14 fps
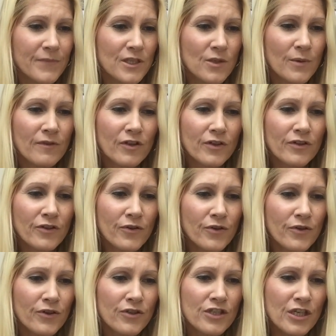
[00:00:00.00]
so we've gone
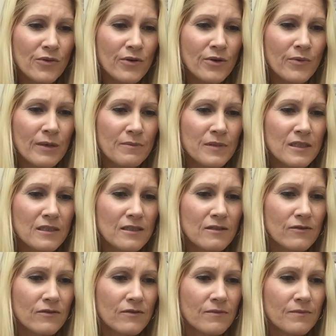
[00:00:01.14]
through January whips,
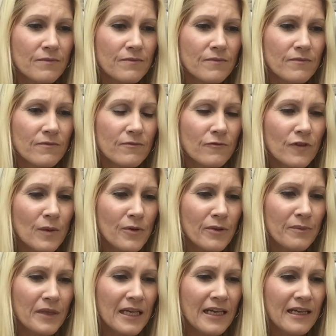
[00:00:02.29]
February
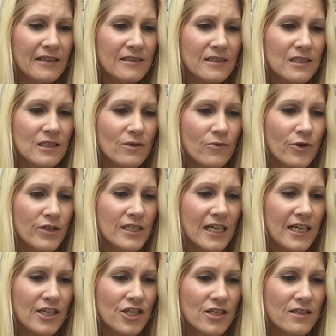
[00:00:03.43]
plans,
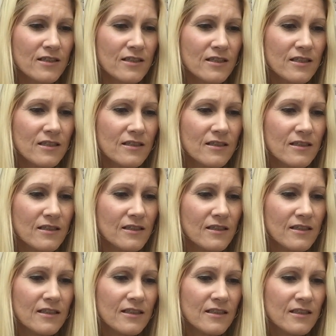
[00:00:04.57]
rotations,
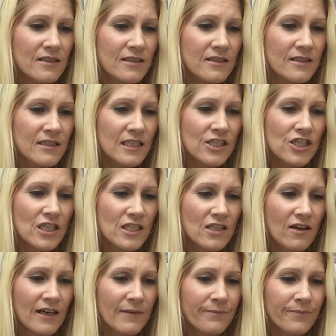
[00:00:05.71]
stitching
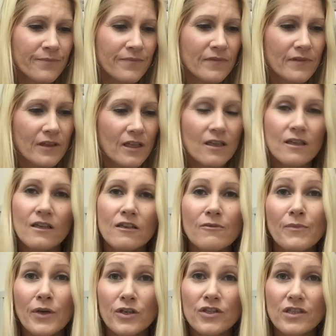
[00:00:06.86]
time,
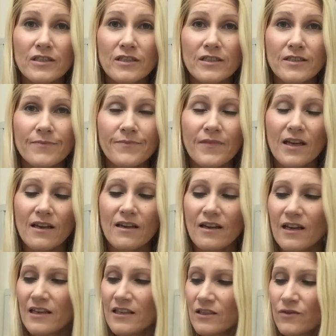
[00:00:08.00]
purchases,
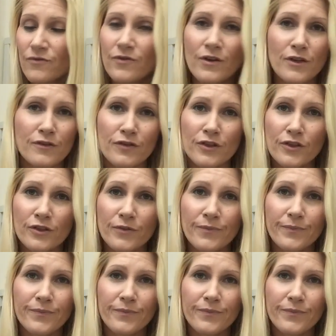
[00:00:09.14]
and there's very few.